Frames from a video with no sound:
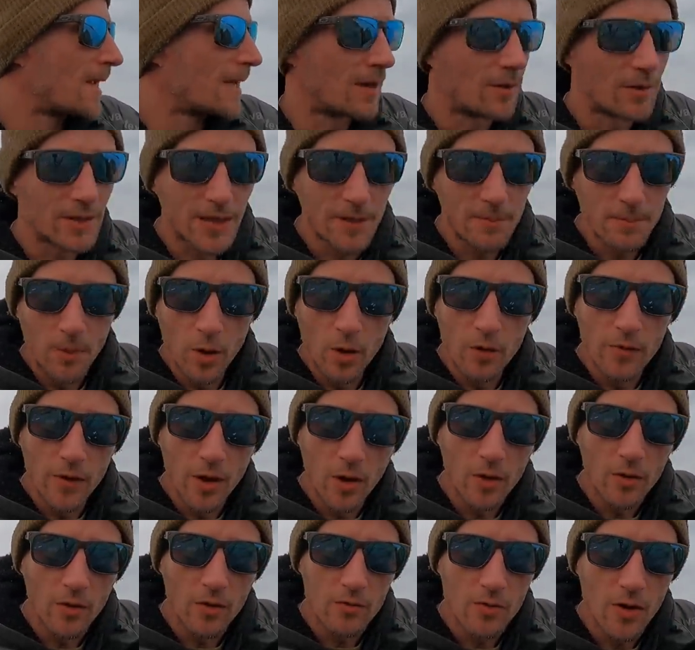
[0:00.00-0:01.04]
Now, I did move
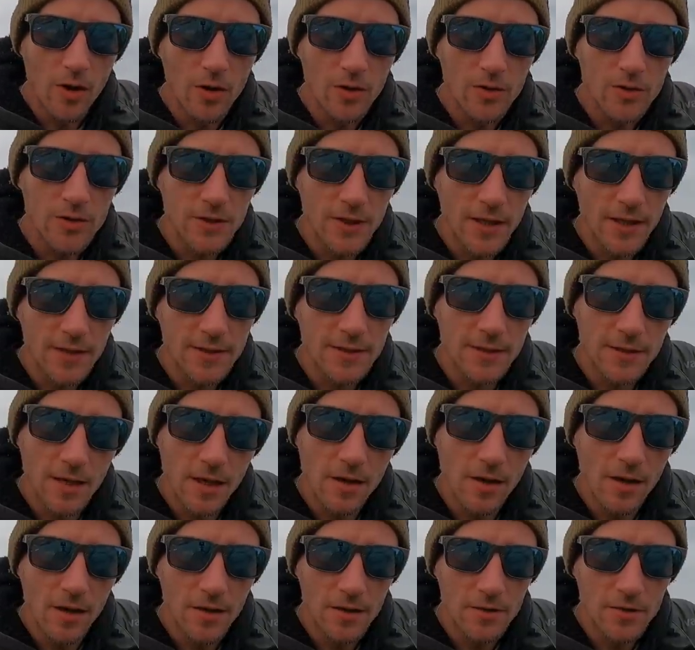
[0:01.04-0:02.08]
along the rocks and I
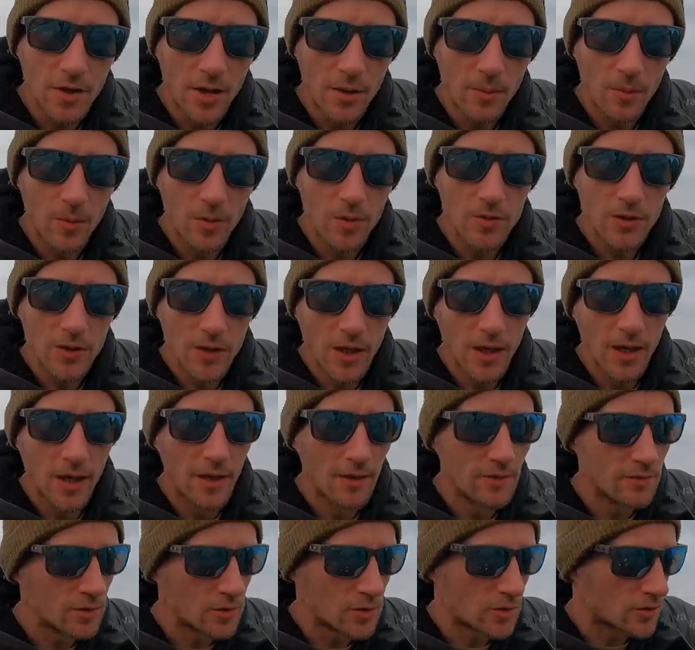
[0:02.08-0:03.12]
stuck on a topwater
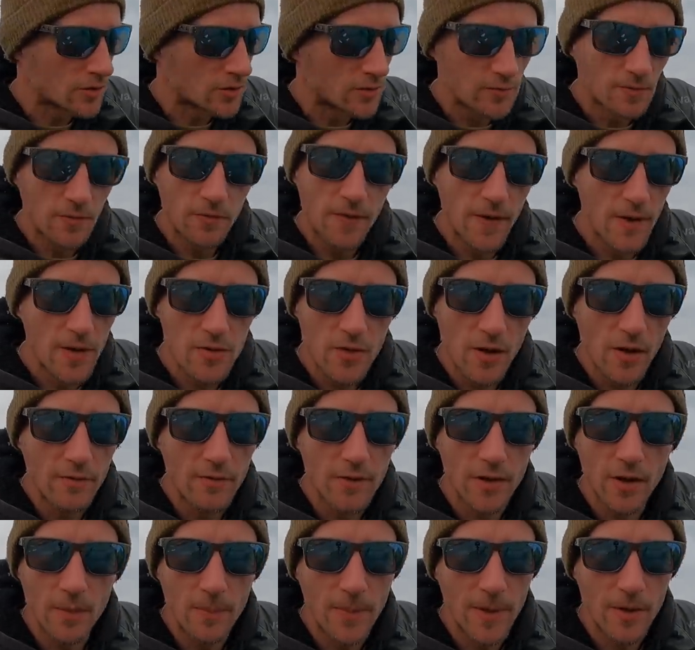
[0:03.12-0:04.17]
lure and just fished
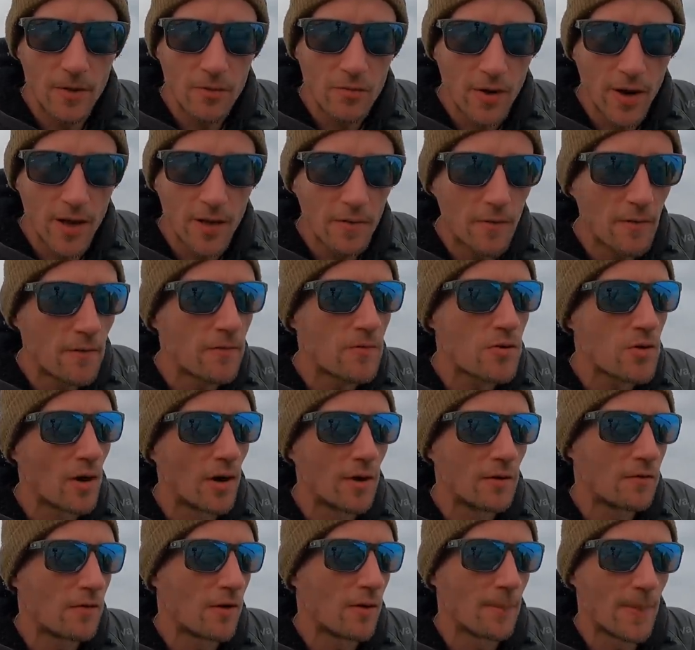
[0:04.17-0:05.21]
over a bit of reef,
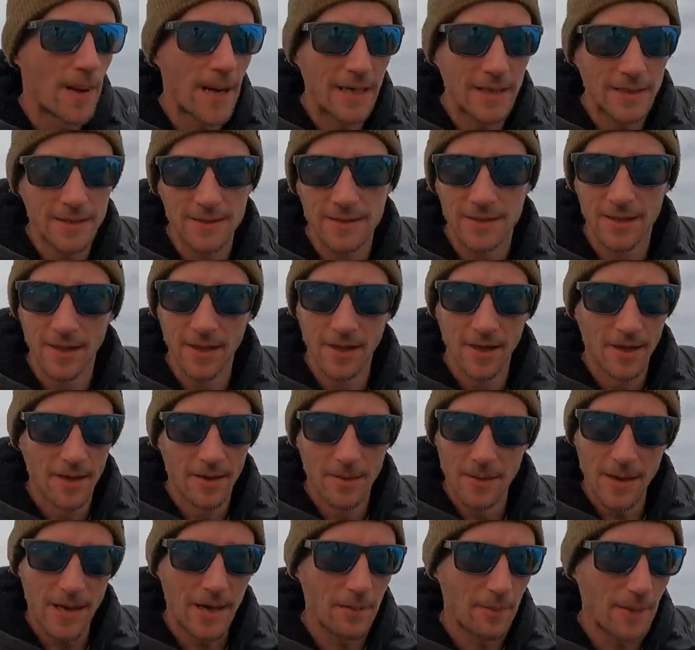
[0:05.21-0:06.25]
tried for a bass.
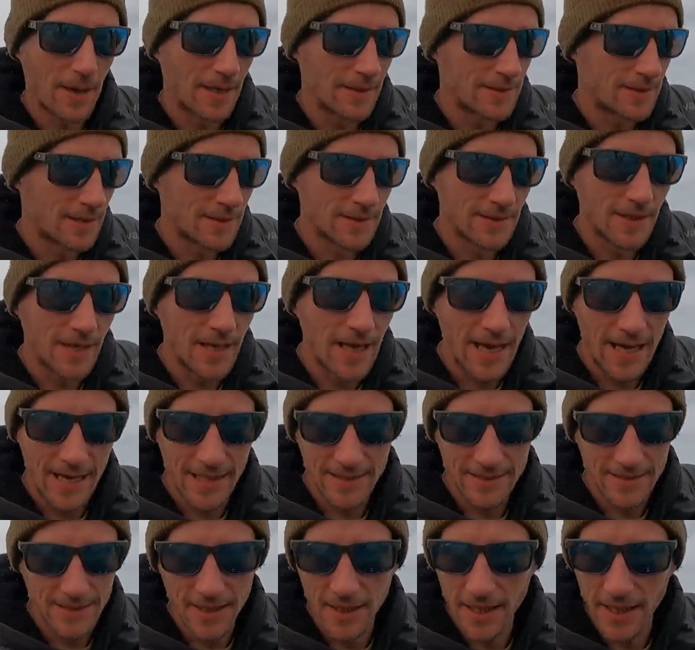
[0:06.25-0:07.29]
Had about a dozen
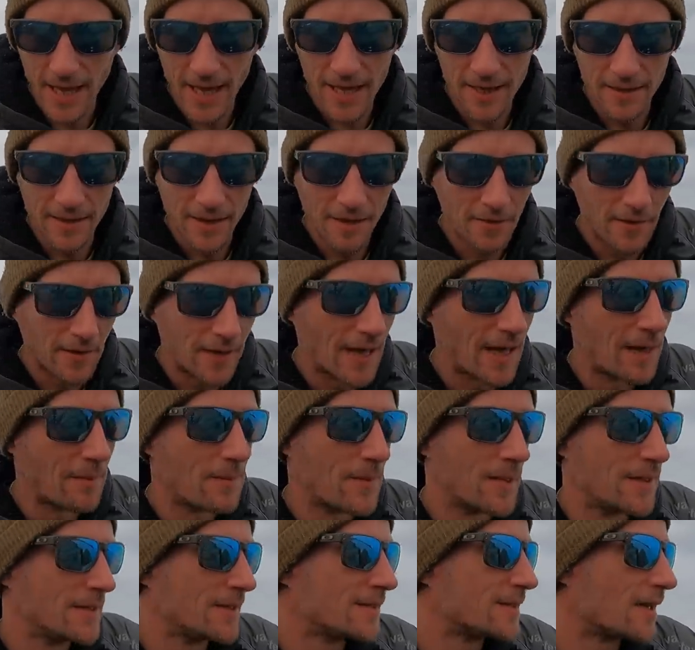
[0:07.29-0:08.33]
casts and again, nothing
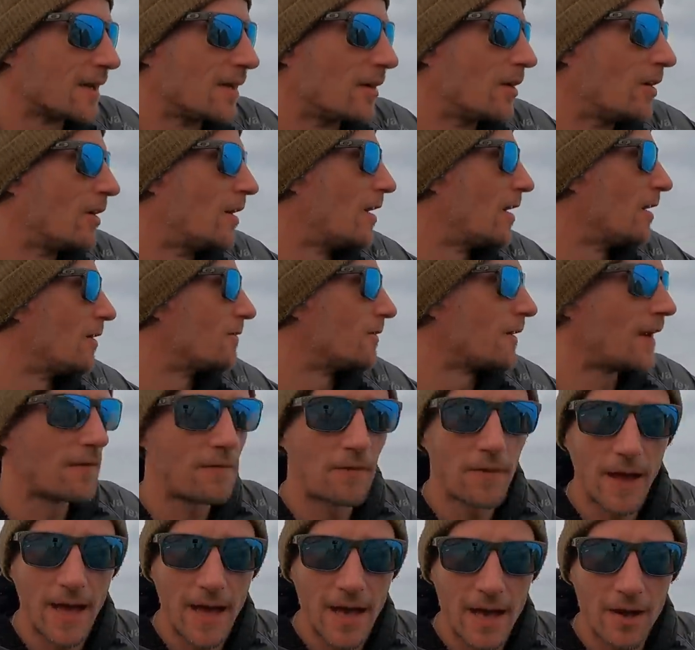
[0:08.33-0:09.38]
happening. So I've
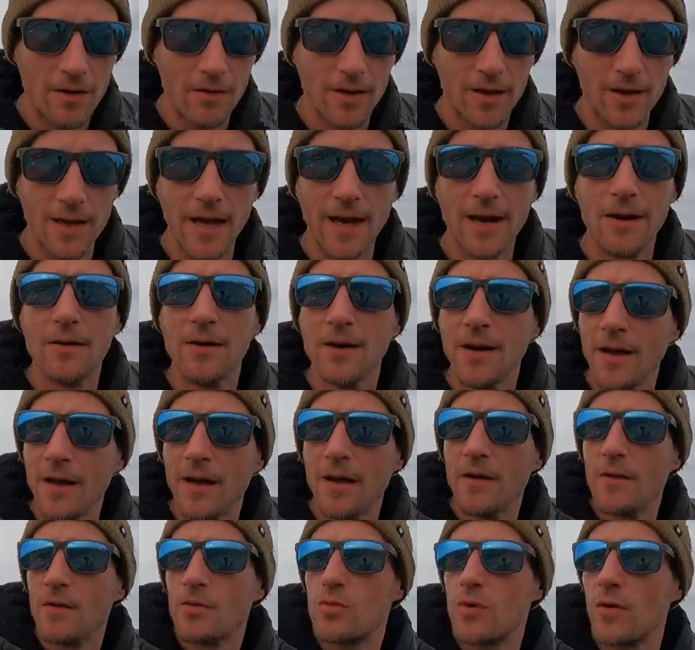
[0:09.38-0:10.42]
left that area now,
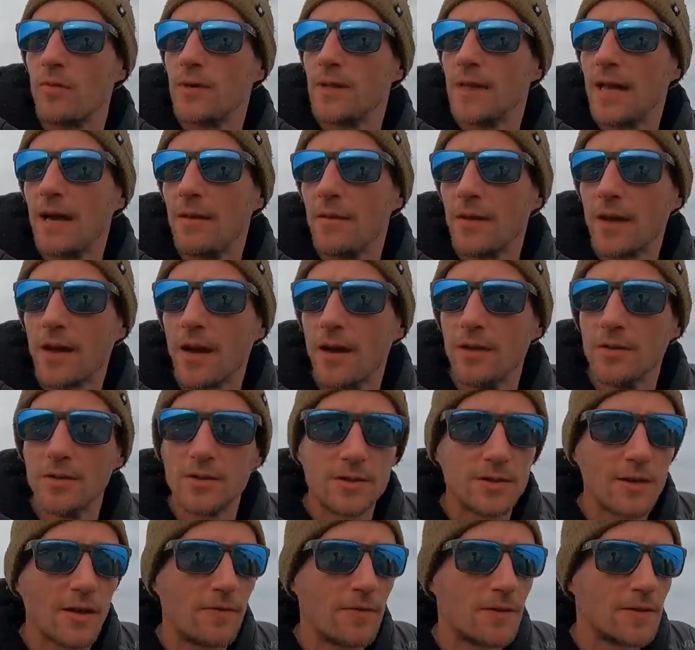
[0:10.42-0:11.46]
driven down the
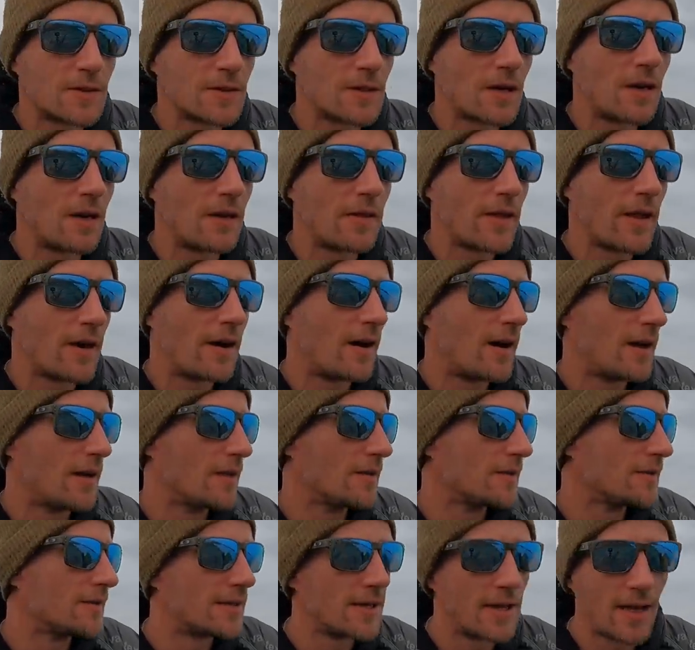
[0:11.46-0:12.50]
coast, different side of the
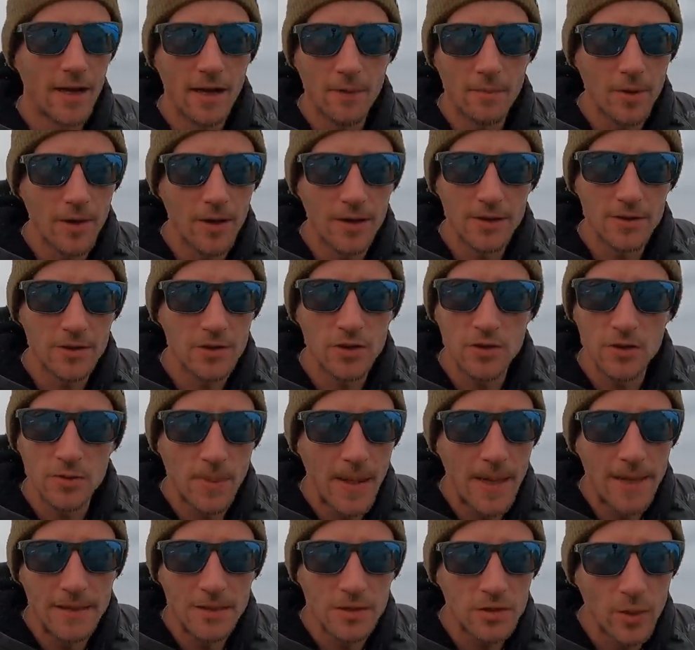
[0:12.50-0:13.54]
island, and I'm going to just
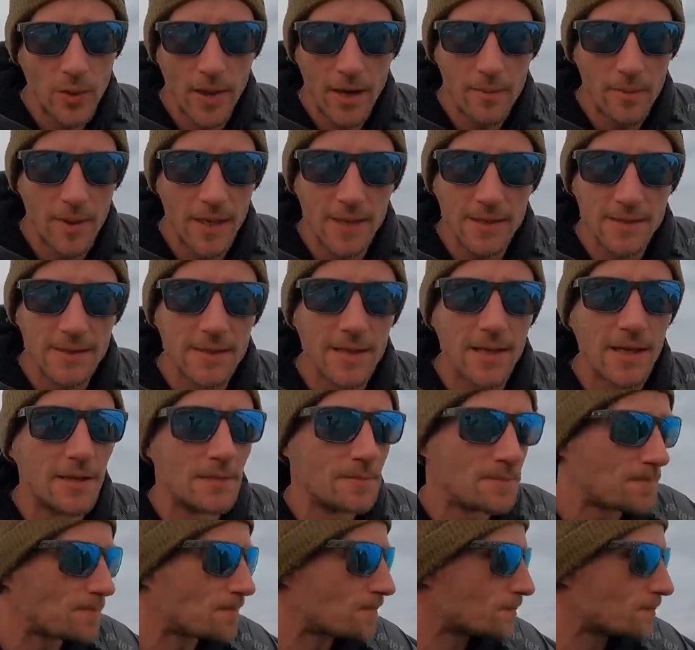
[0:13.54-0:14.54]
spend 20 minutes here.